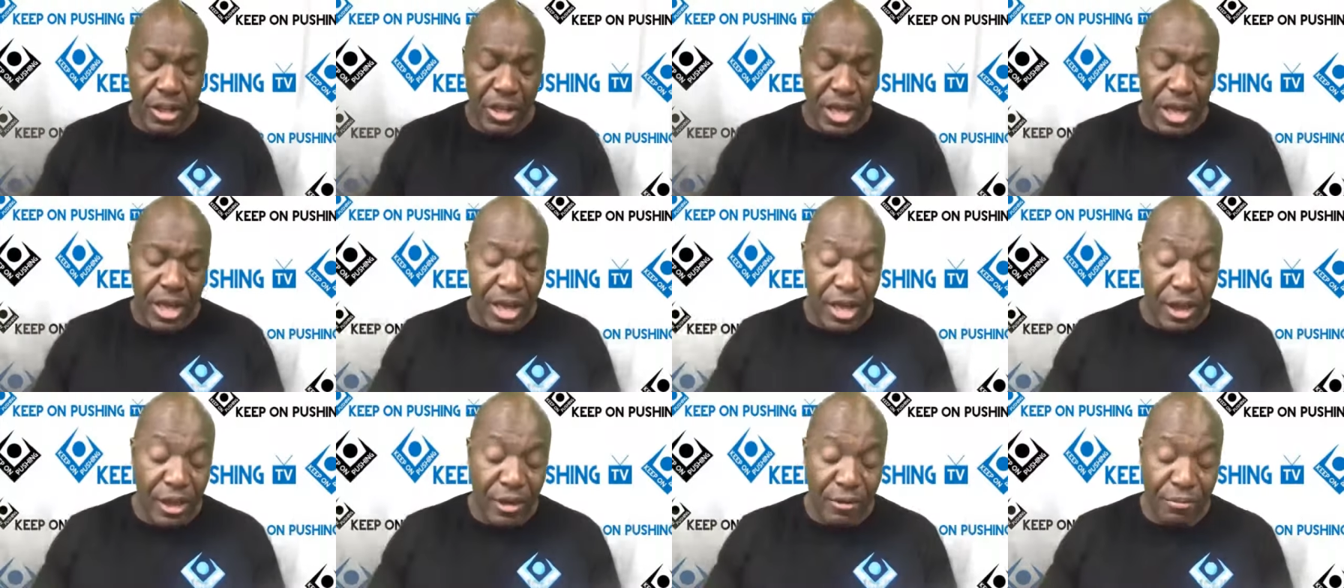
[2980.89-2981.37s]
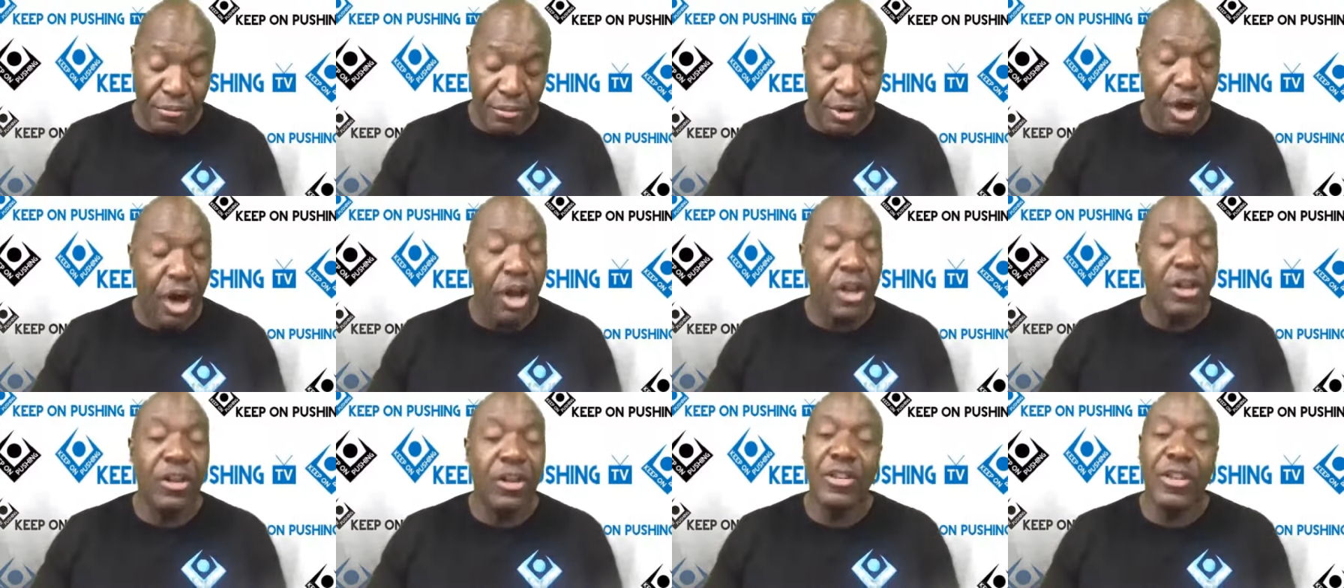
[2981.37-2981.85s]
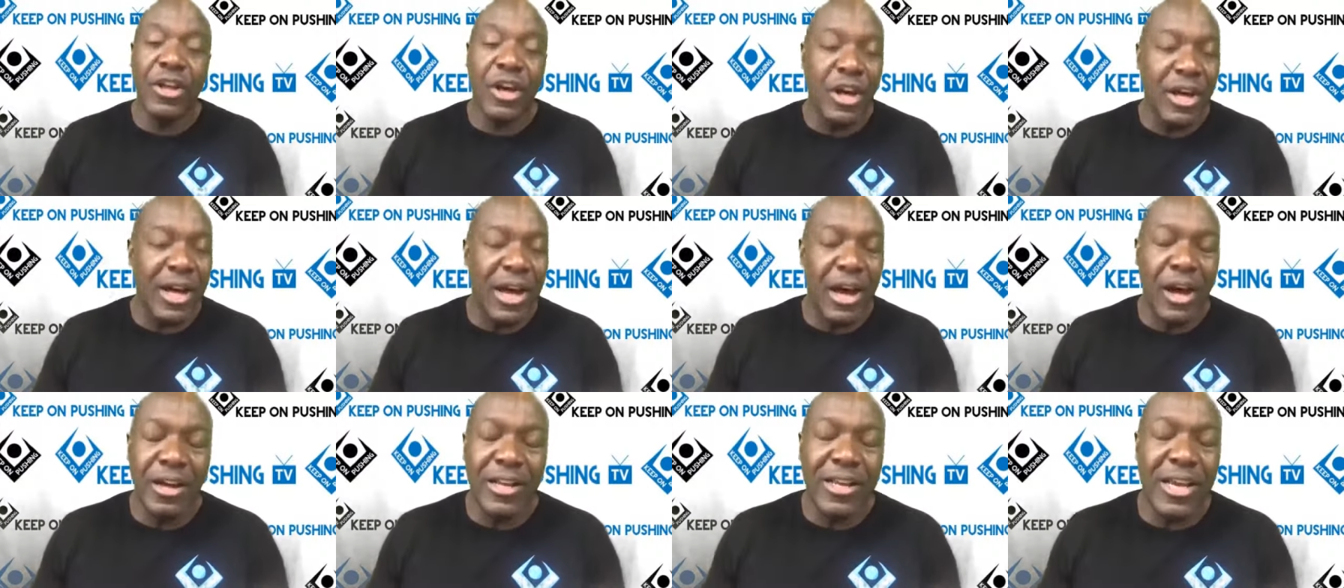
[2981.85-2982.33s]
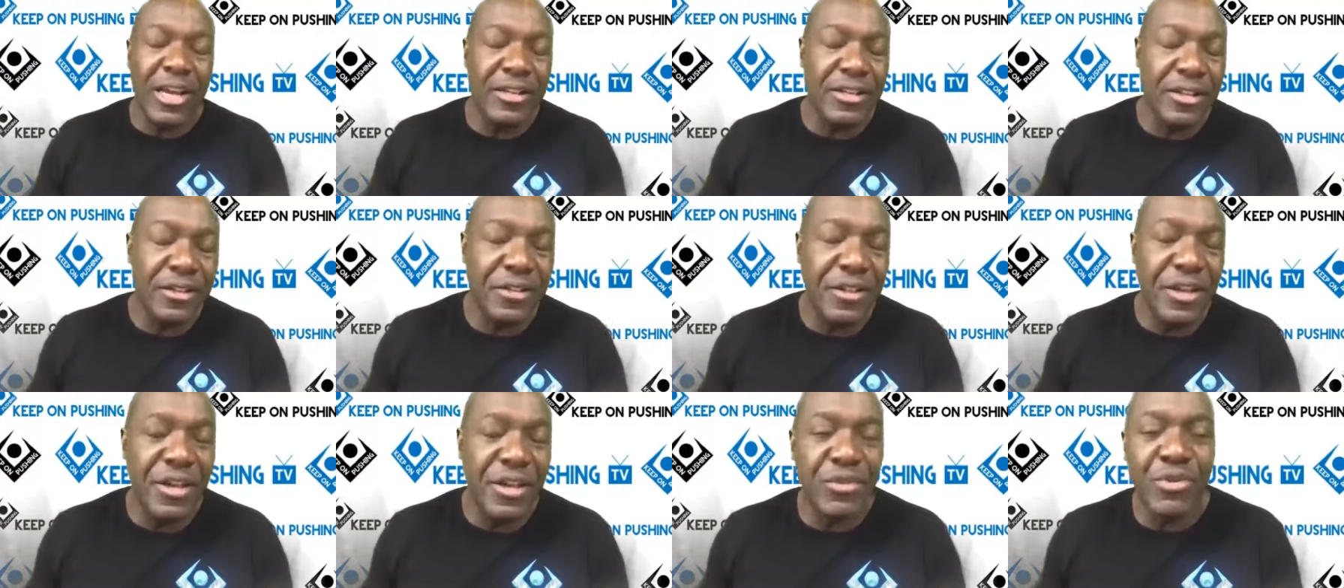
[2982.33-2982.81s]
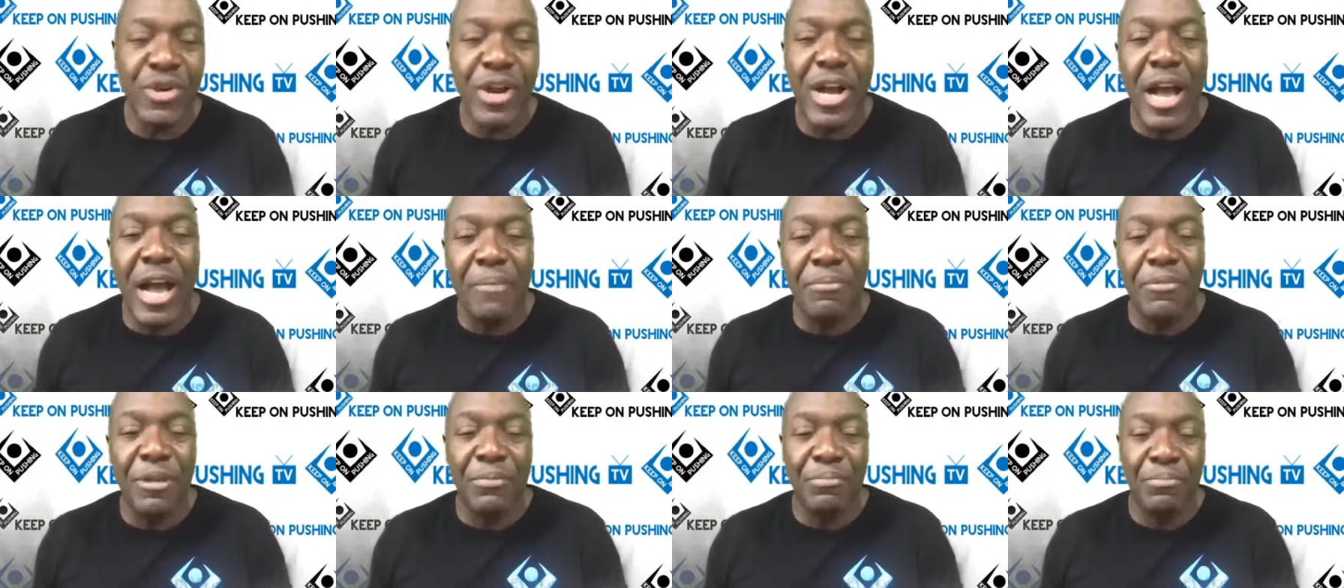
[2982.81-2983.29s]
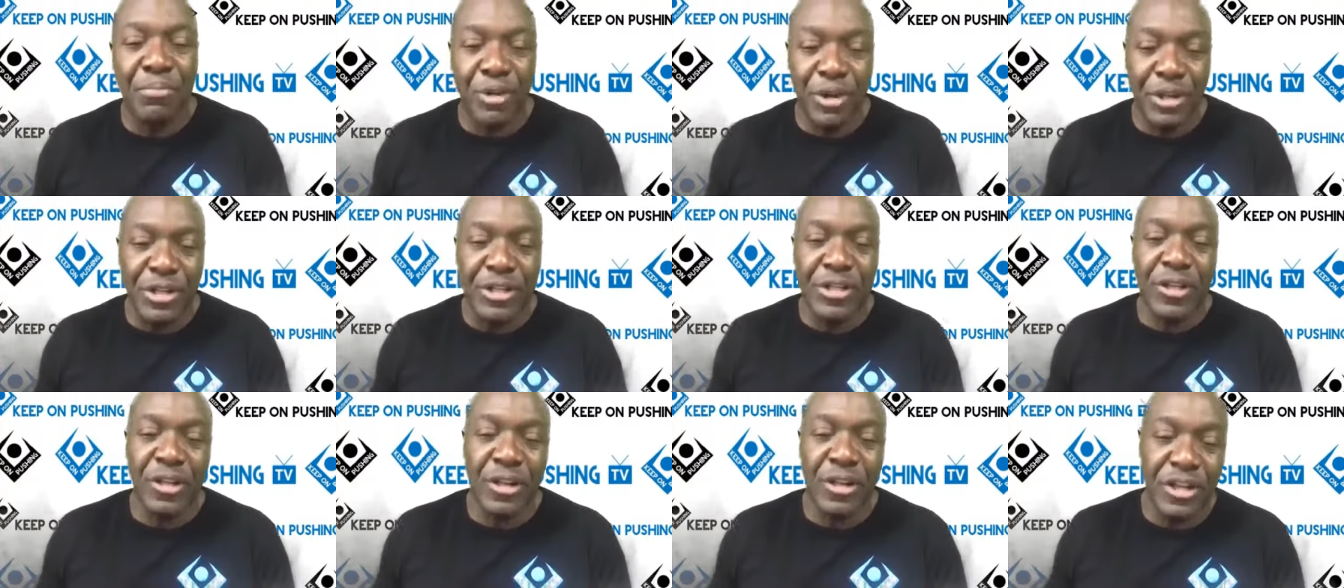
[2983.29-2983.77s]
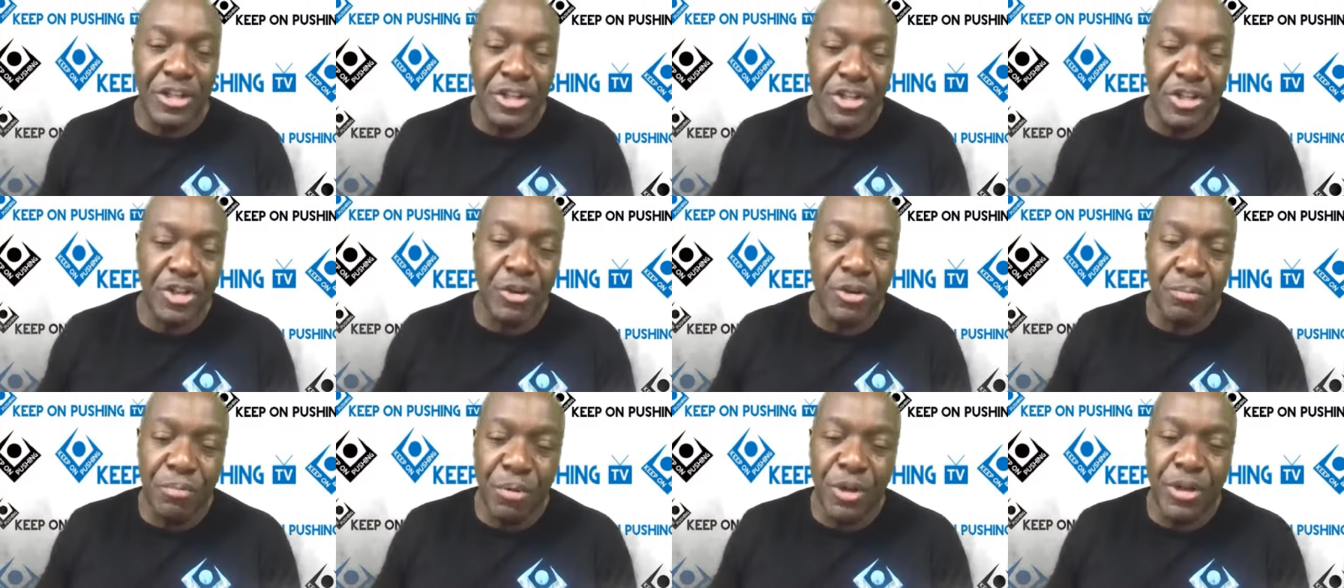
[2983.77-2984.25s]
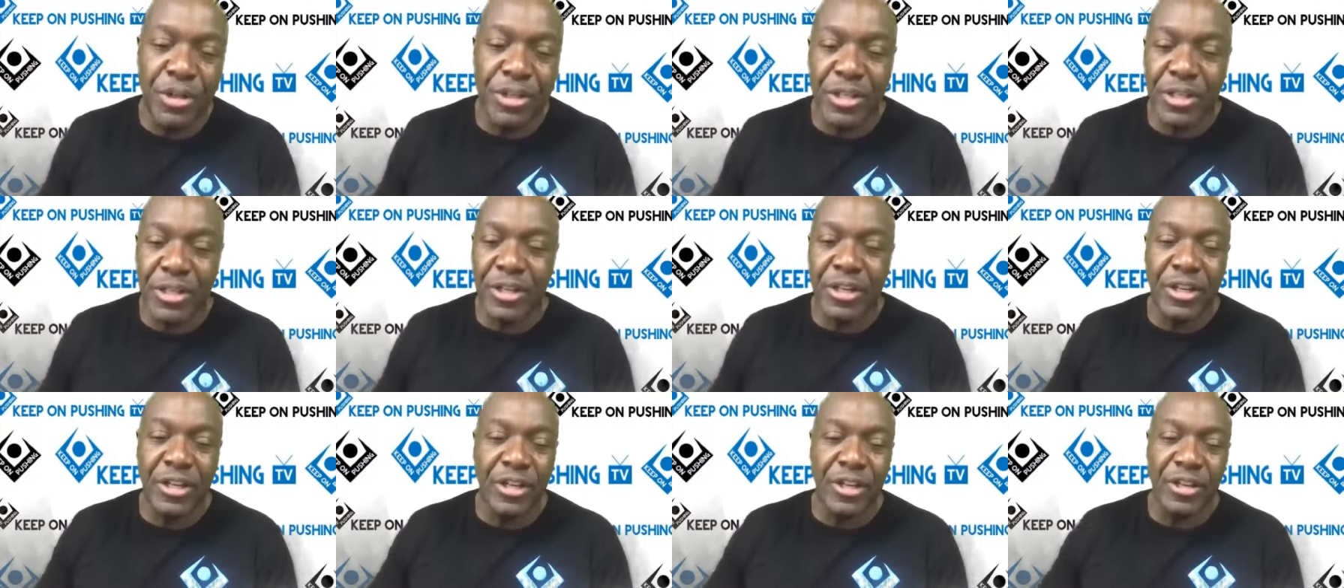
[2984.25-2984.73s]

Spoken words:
all kind of things were happening politically, geopolitically.